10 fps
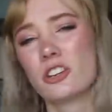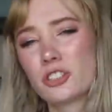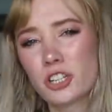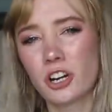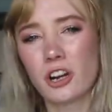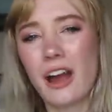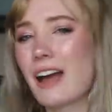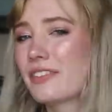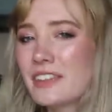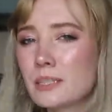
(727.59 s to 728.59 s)
Sure,
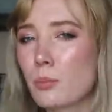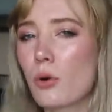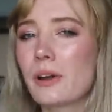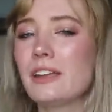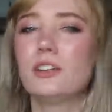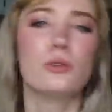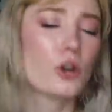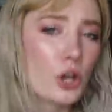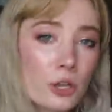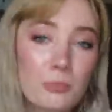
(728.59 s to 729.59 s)
at this point, you
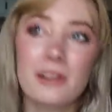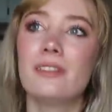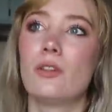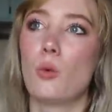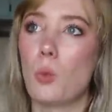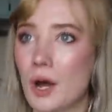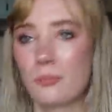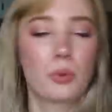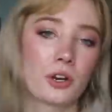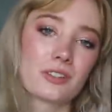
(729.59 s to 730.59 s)
could be the
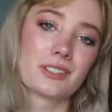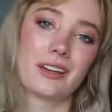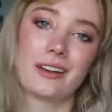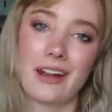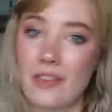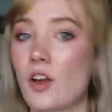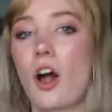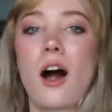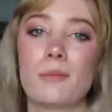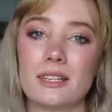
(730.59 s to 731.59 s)
one person in the
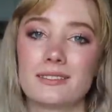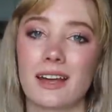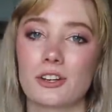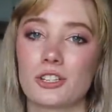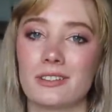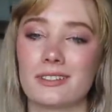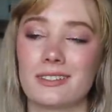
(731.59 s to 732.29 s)
comments section